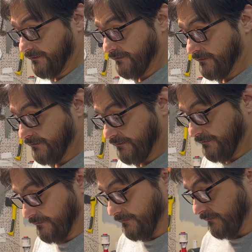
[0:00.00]
And
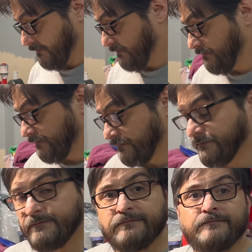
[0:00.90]
uh, it took you a
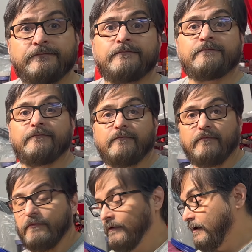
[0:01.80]
little
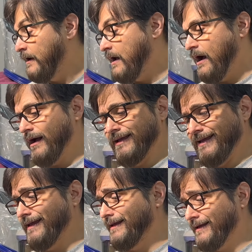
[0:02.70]
brain power to figure
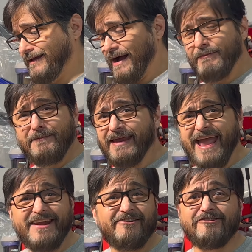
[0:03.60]
out how to I'm read what
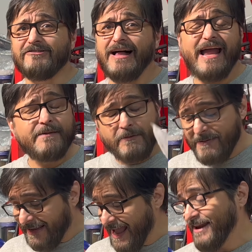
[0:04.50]
it's. I am a
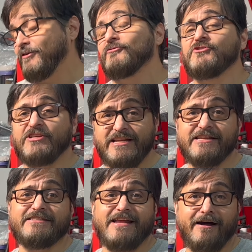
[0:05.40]
mechanical
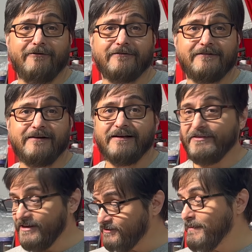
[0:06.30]
genius now.
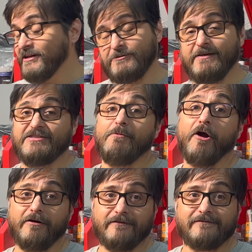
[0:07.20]
This makes me
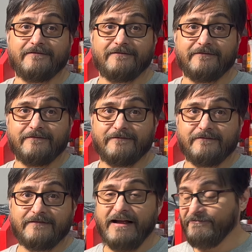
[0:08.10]
smart.
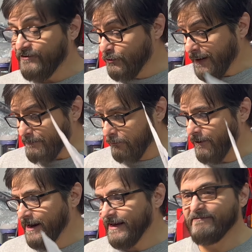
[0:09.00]
I feel my
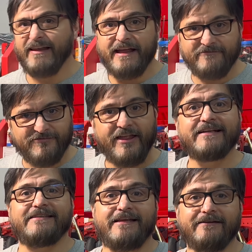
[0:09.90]
brain like
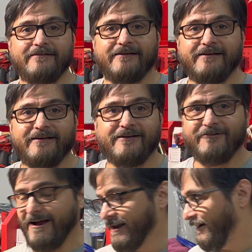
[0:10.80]
flexing
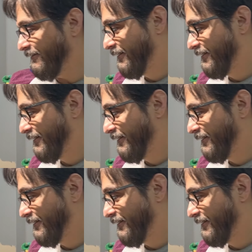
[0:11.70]
right now.